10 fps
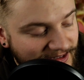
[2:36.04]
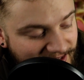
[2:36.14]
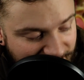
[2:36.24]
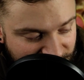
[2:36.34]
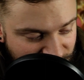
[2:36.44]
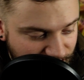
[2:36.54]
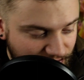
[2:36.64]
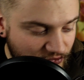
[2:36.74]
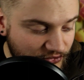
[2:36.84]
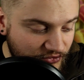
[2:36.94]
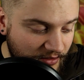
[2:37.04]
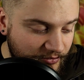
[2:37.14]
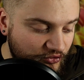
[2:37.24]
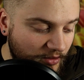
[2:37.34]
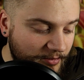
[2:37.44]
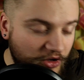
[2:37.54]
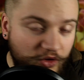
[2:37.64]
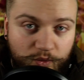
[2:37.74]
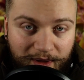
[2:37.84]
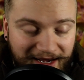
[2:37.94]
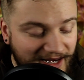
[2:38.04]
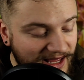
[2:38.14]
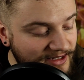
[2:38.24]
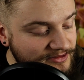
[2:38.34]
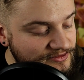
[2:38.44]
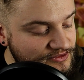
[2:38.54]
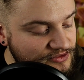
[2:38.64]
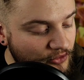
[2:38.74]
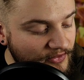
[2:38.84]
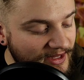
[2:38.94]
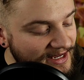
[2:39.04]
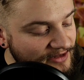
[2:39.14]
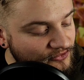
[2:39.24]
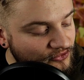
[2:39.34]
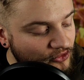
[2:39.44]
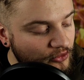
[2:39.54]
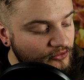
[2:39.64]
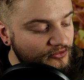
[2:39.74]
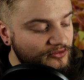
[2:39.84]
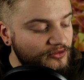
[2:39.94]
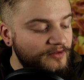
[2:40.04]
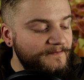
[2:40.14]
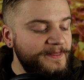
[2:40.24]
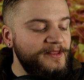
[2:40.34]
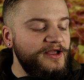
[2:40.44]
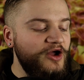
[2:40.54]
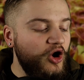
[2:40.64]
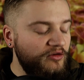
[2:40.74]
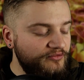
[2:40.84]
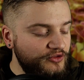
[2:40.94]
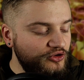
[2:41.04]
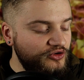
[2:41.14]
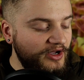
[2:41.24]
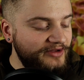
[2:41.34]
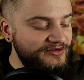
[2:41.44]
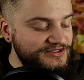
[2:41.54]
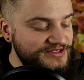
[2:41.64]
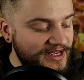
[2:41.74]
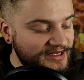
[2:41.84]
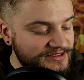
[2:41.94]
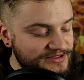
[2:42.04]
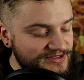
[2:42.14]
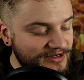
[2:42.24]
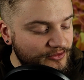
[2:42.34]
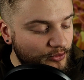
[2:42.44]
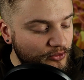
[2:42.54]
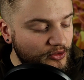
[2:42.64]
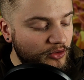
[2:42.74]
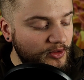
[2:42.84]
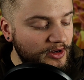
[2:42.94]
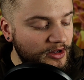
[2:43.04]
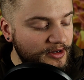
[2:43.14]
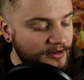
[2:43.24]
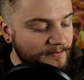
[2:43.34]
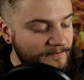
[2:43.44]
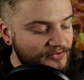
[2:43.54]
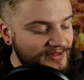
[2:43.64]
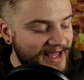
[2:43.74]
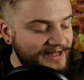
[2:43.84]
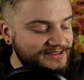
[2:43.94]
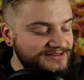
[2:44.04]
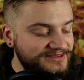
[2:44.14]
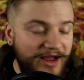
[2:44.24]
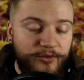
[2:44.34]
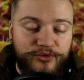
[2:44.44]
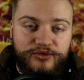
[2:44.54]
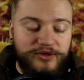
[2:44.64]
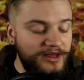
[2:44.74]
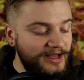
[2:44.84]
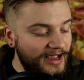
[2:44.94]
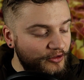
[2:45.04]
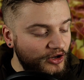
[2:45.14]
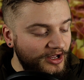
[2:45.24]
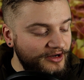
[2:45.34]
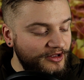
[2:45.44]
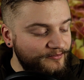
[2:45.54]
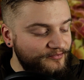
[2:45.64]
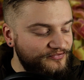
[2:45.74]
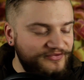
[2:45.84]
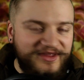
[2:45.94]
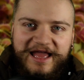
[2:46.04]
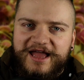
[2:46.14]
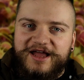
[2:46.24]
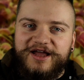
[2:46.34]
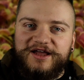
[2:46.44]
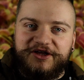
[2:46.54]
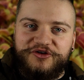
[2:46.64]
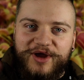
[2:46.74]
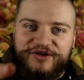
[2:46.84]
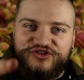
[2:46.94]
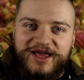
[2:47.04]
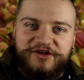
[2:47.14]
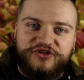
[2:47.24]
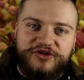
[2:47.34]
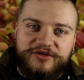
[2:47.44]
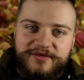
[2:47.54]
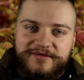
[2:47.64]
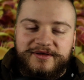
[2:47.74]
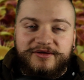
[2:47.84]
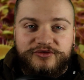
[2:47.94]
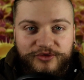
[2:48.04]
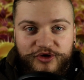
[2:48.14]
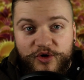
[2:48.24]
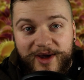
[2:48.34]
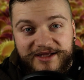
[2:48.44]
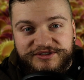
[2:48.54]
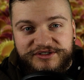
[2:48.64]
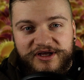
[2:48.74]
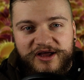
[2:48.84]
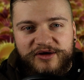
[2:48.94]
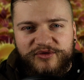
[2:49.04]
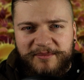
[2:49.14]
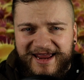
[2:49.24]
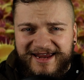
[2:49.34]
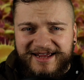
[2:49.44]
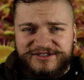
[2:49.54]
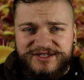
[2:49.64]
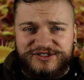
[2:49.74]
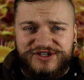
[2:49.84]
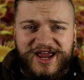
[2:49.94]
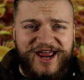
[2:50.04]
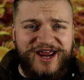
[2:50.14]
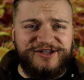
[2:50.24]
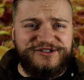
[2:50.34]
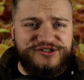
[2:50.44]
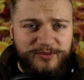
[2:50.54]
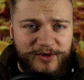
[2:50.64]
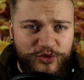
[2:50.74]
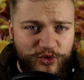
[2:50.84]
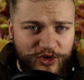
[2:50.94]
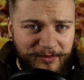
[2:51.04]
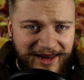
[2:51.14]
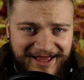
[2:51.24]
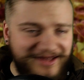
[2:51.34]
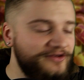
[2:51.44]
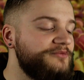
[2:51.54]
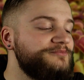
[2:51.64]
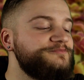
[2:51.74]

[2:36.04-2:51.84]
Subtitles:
native to subtropical wetlands on the east coast of the United States in North Carolina and South Carolina. Congratulations to the US for making such a super cool plant.